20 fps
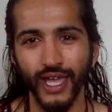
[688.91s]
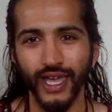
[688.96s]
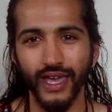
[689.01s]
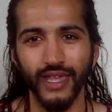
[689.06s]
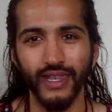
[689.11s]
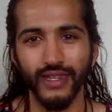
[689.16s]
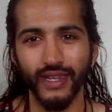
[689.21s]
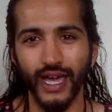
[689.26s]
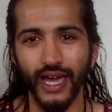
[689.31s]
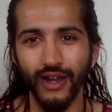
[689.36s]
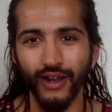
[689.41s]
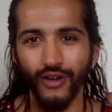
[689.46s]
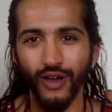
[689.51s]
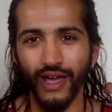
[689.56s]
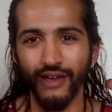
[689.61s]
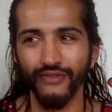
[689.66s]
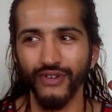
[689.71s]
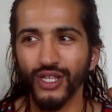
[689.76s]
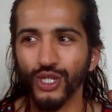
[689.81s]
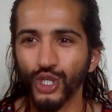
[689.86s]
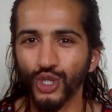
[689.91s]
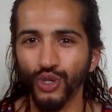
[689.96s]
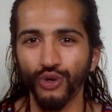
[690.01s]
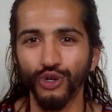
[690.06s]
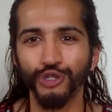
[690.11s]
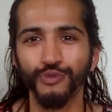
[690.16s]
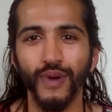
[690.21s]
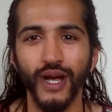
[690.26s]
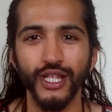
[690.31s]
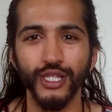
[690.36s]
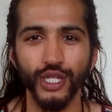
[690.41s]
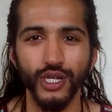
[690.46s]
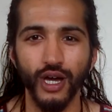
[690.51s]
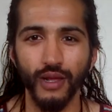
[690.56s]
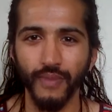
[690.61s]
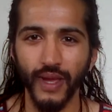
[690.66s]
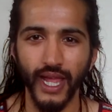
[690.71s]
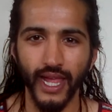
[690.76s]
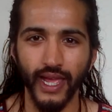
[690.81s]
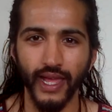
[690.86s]
and I don't have any sore spots
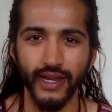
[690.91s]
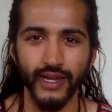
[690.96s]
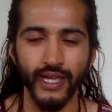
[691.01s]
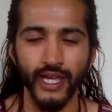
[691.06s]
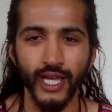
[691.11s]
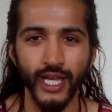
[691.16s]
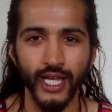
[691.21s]
on my head.